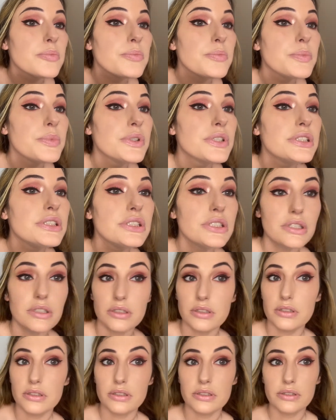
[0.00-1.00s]
But yeah,
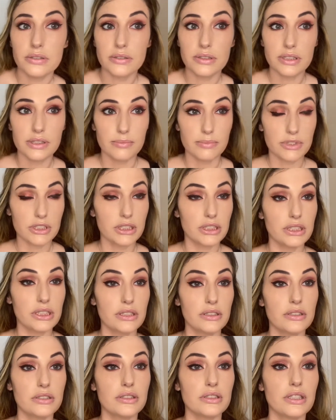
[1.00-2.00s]
something like
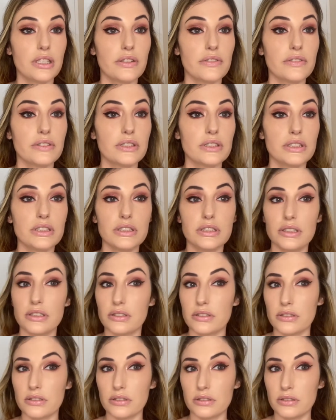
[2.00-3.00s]
this definitely does.
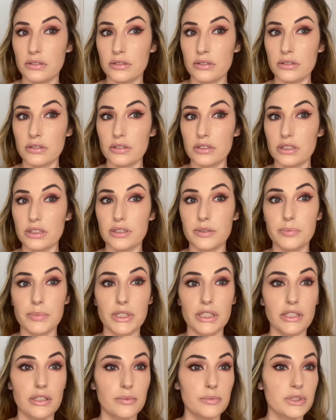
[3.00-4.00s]
Oh, this is
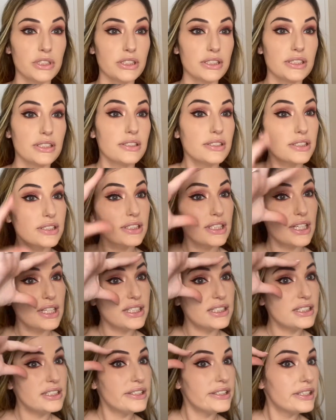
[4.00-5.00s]
bugging me. See, this
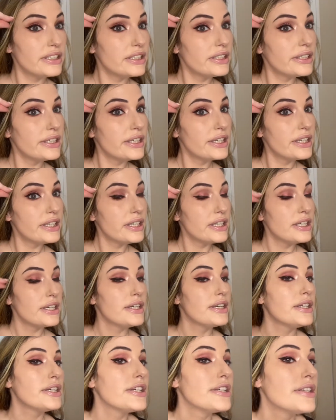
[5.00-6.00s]
eye
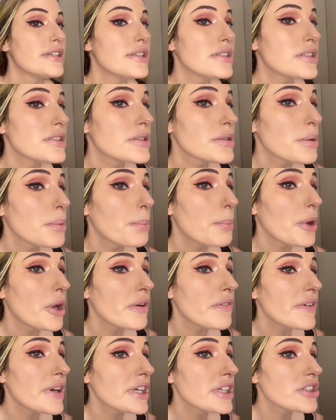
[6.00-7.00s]
is
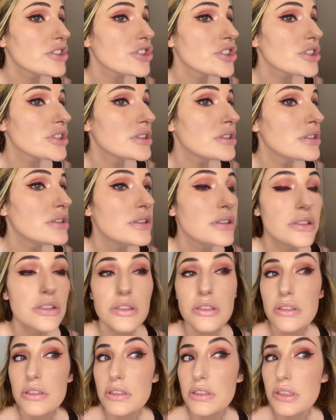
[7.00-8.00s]
perfection,
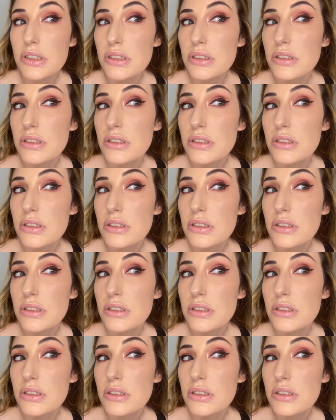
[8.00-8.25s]
and